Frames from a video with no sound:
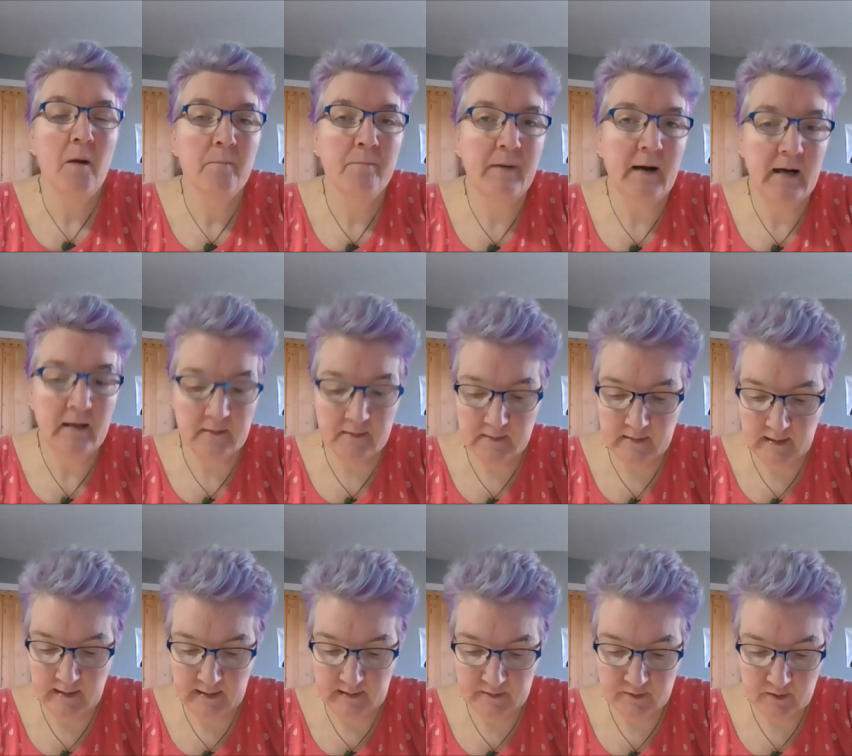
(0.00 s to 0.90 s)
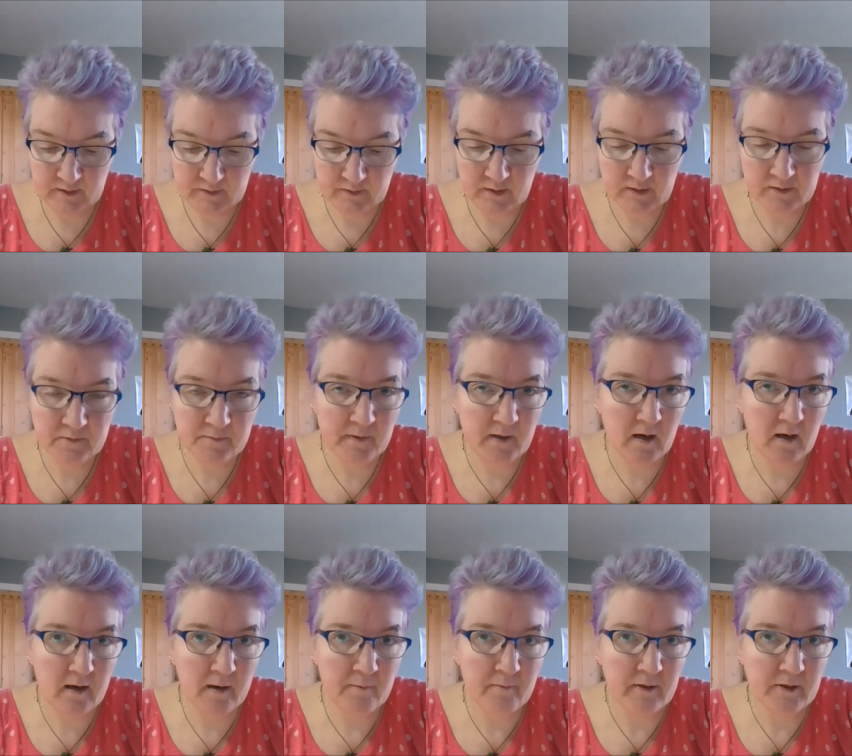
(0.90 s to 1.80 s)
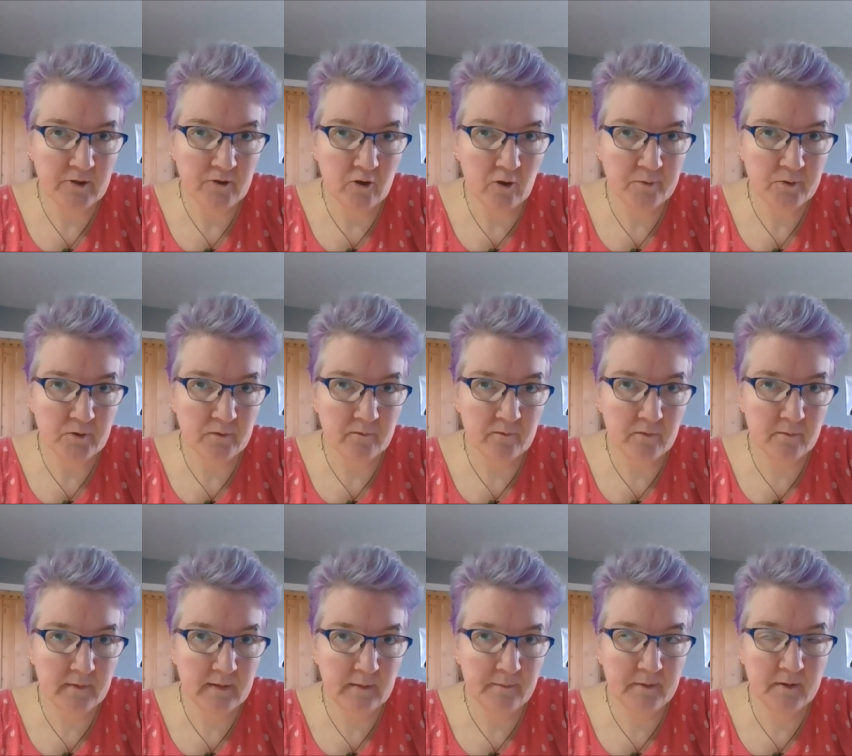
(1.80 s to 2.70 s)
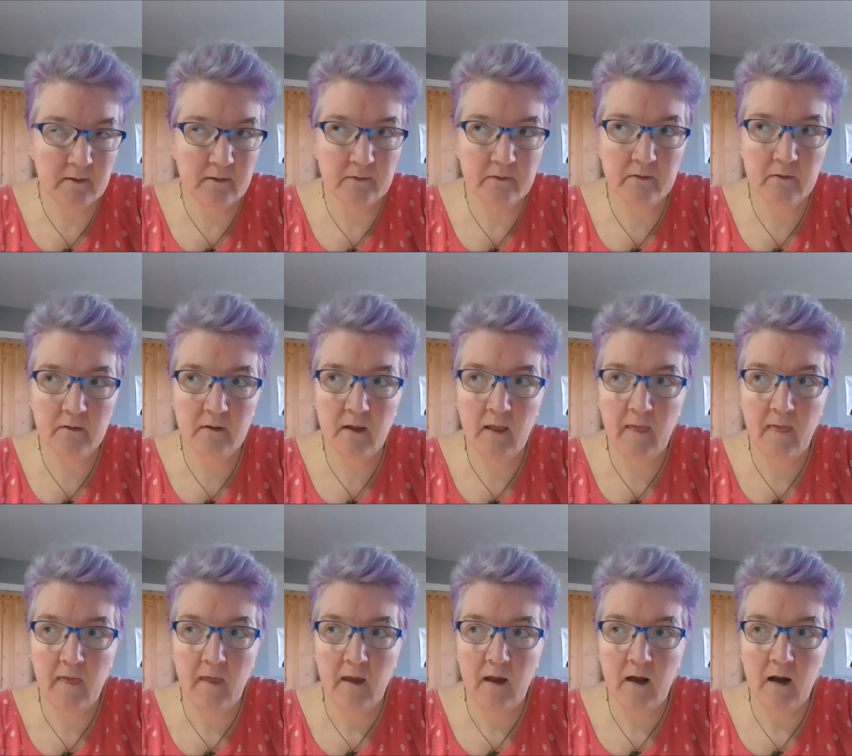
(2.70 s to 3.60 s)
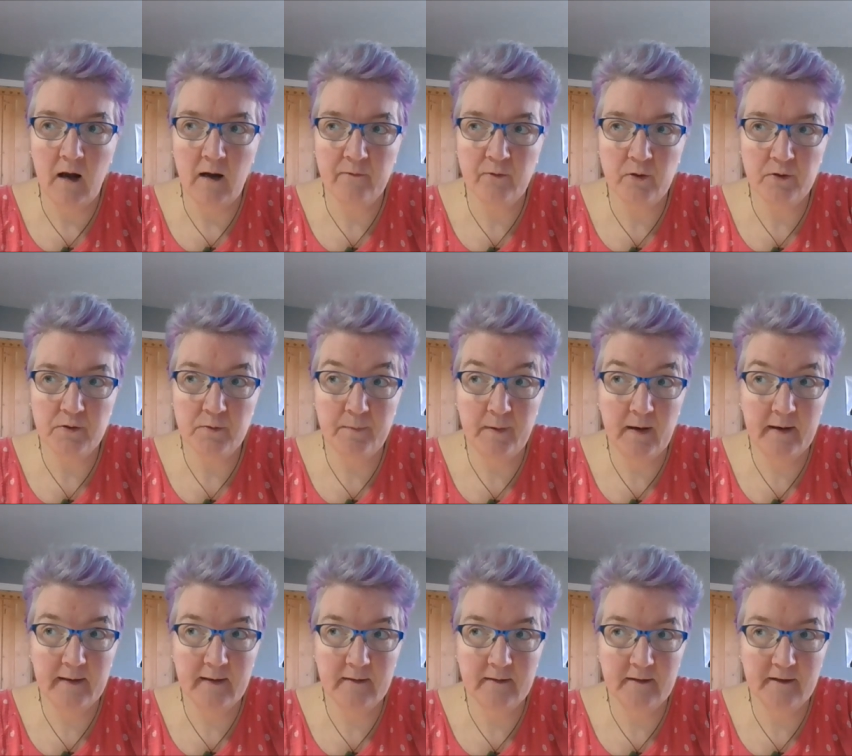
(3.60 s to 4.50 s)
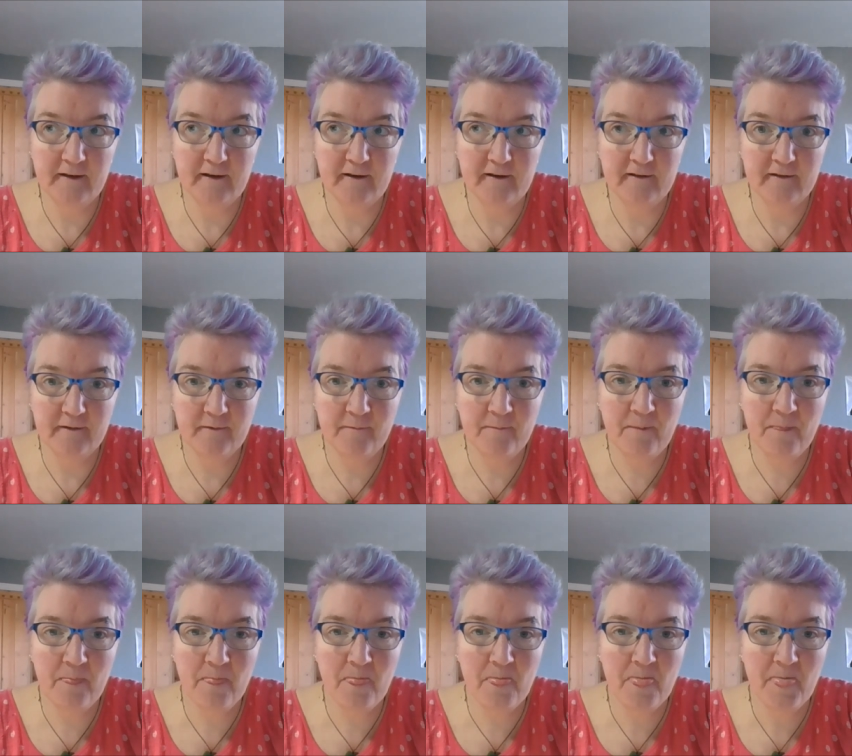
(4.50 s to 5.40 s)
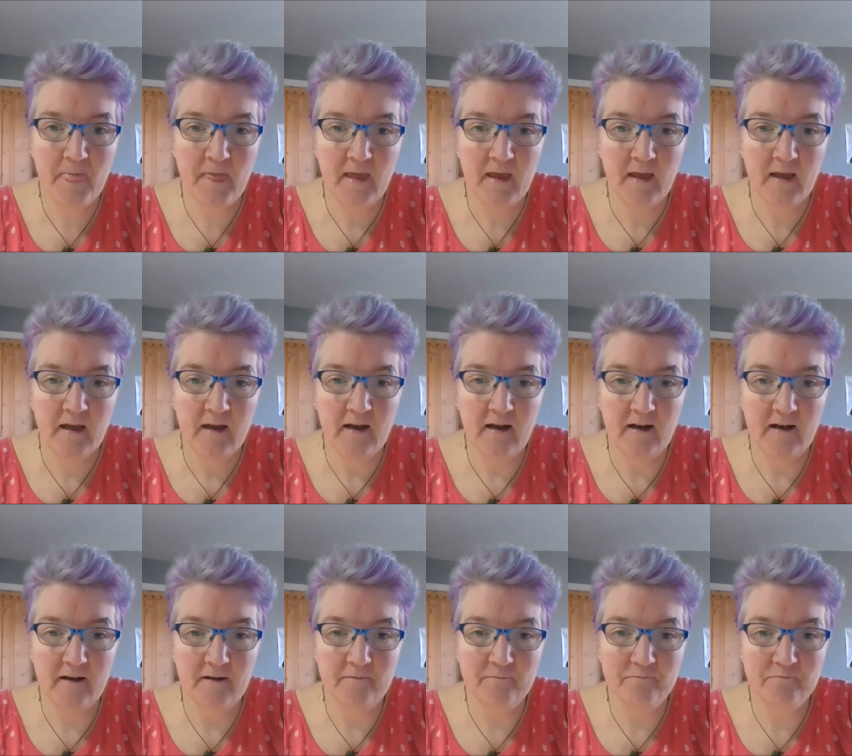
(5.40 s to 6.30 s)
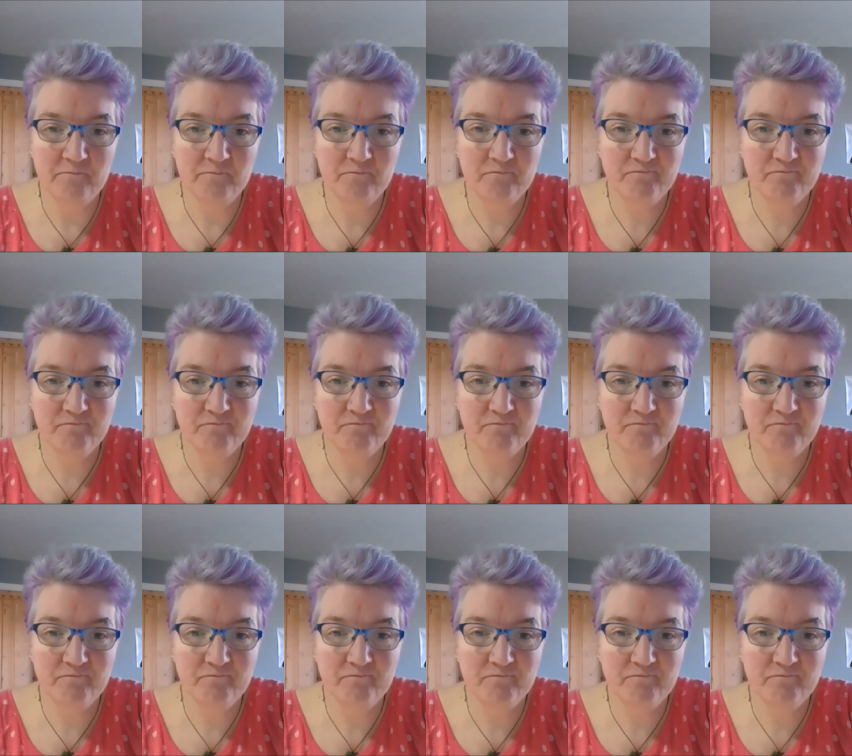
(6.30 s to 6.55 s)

But it's just going to be a high pressure option for me because I've got to buy in the yarn um,